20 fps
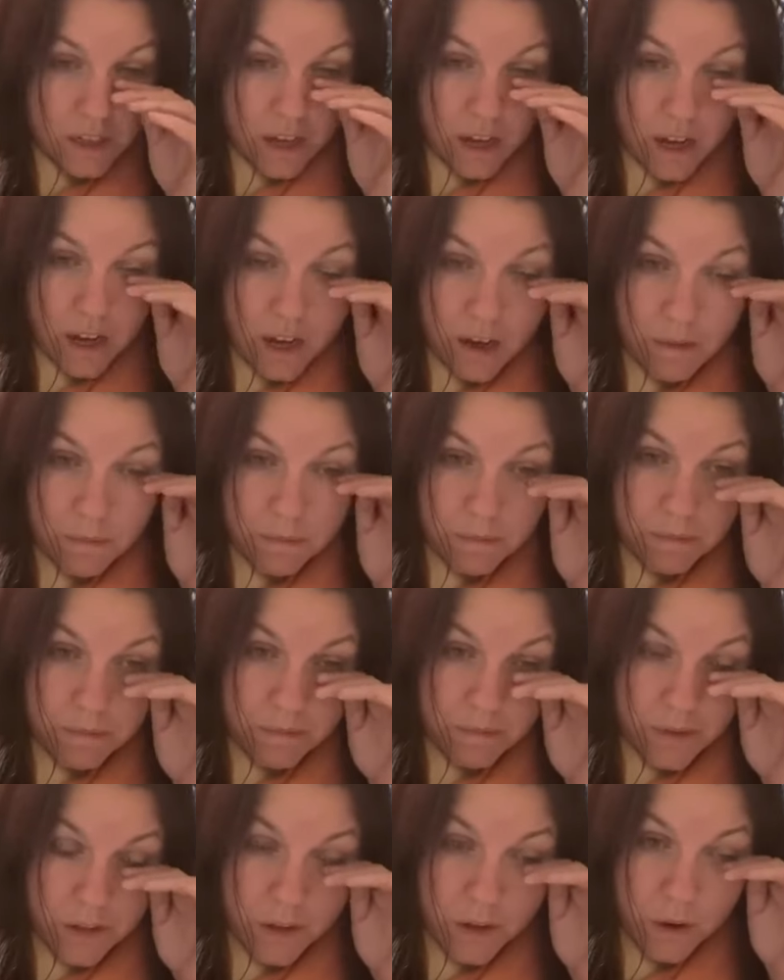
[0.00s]

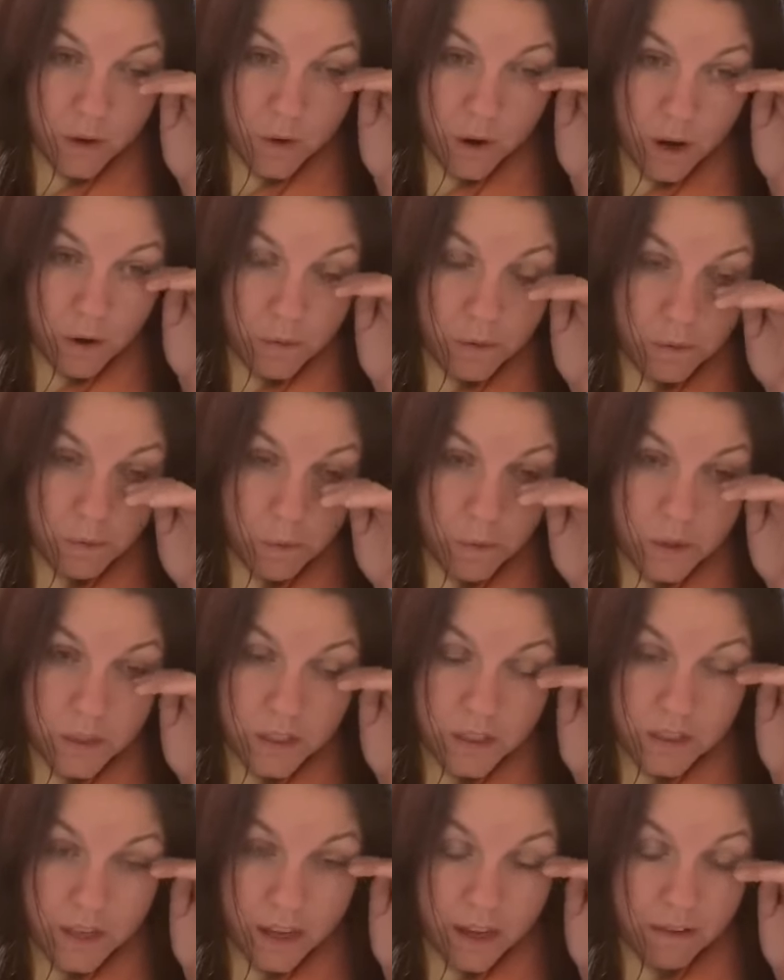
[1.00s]
you know, our reward's
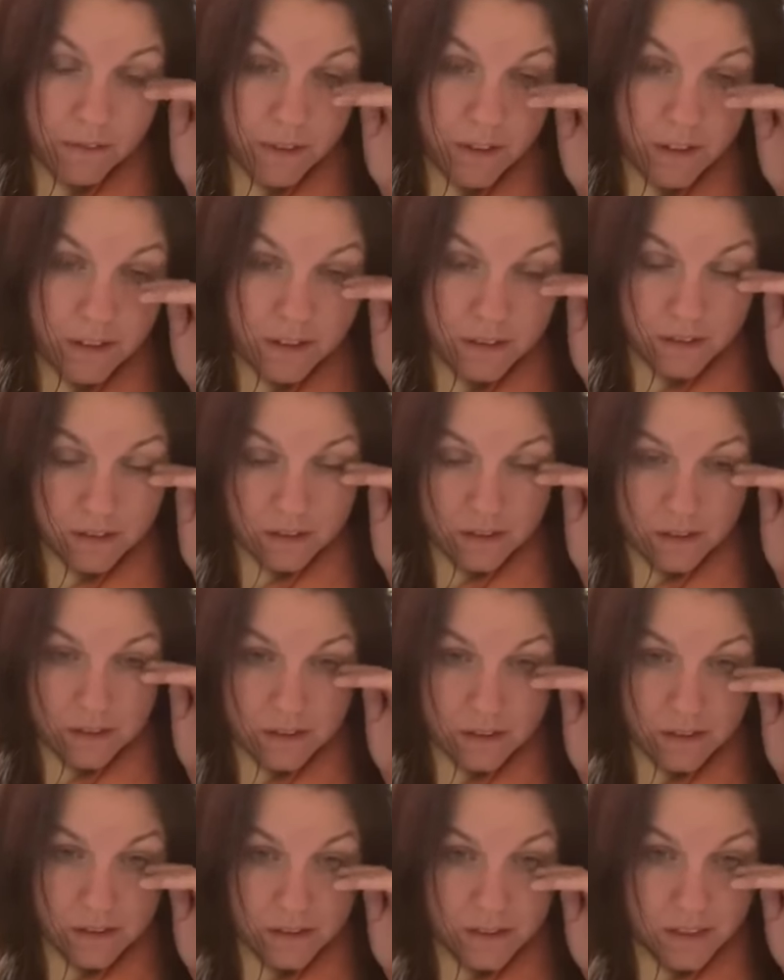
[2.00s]
in heaven.
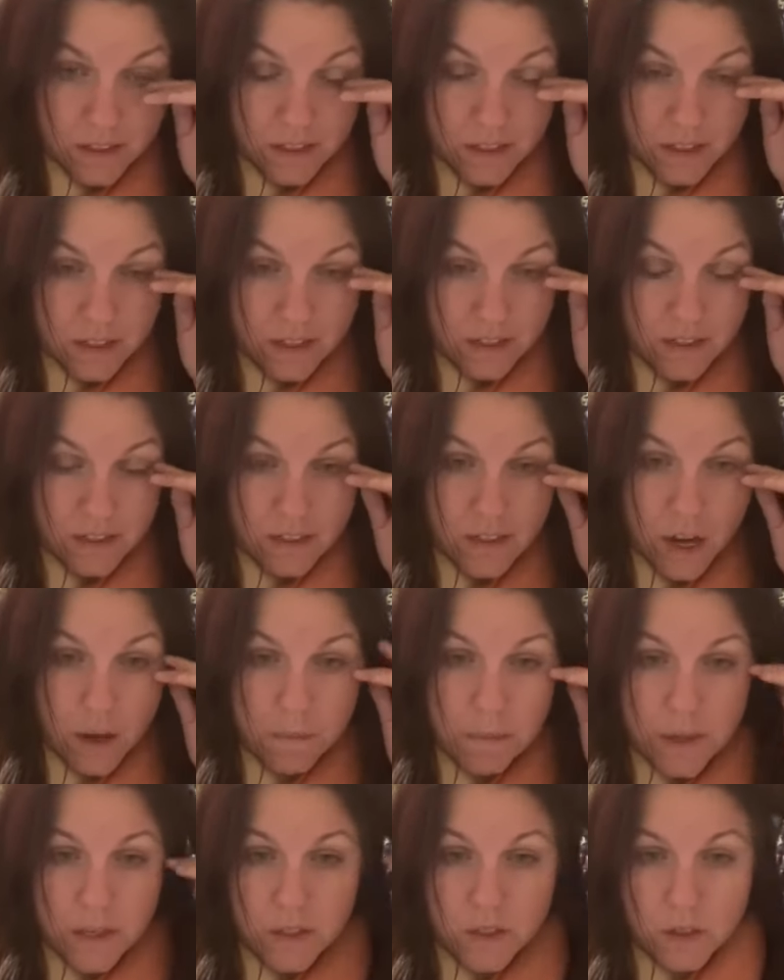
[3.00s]
It's not
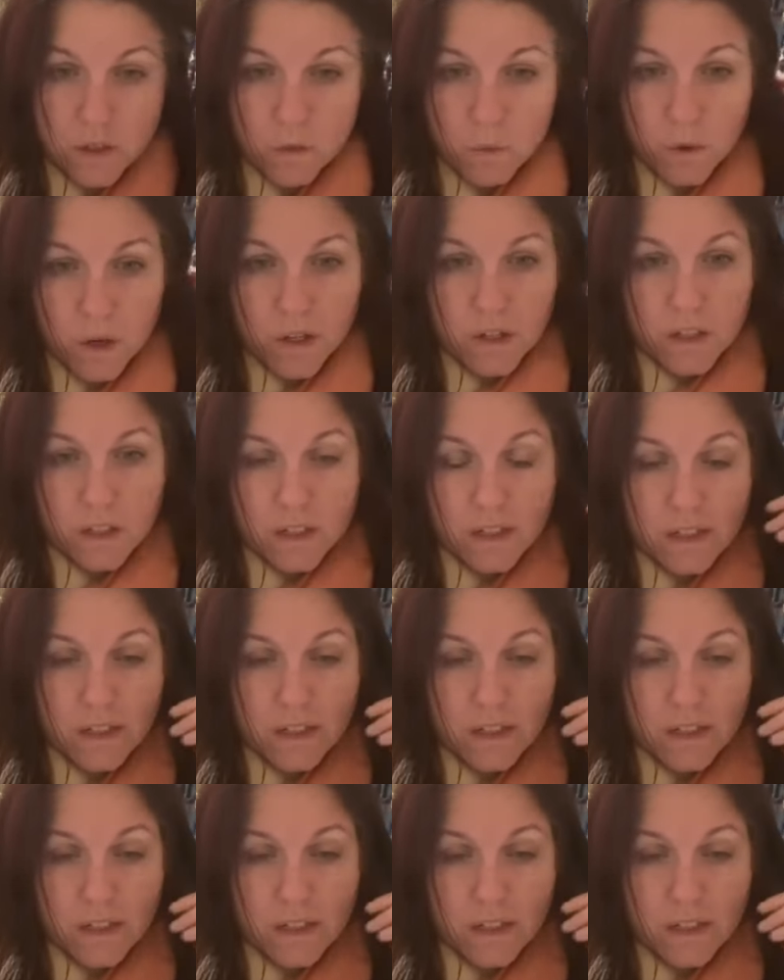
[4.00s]
based on works to